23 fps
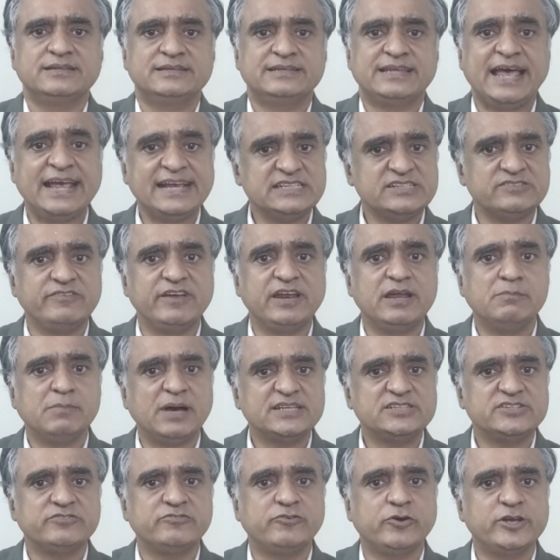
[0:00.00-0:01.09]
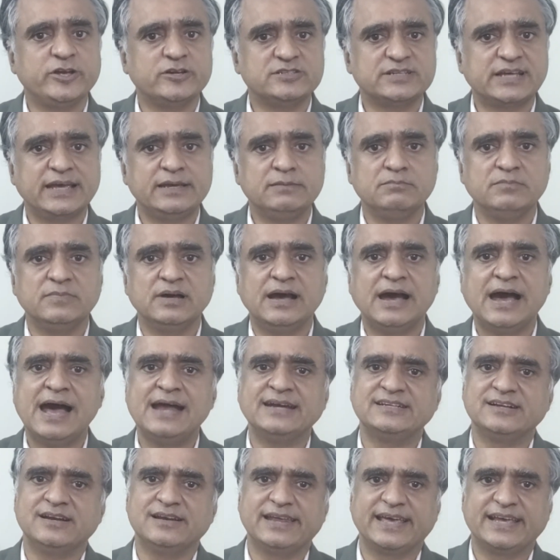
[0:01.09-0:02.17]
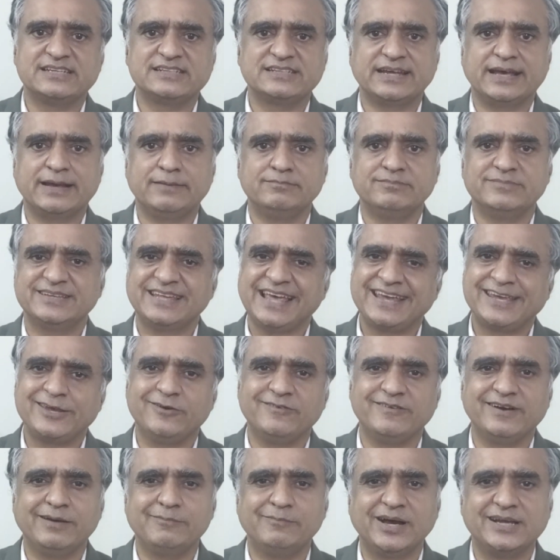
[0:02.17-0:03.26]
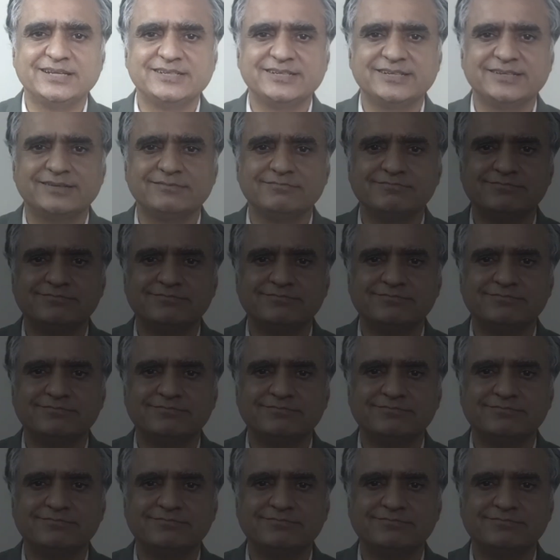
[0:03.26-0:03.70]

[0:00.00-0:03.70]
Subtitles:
Thanks very much for your time. Until next time, thank you very much.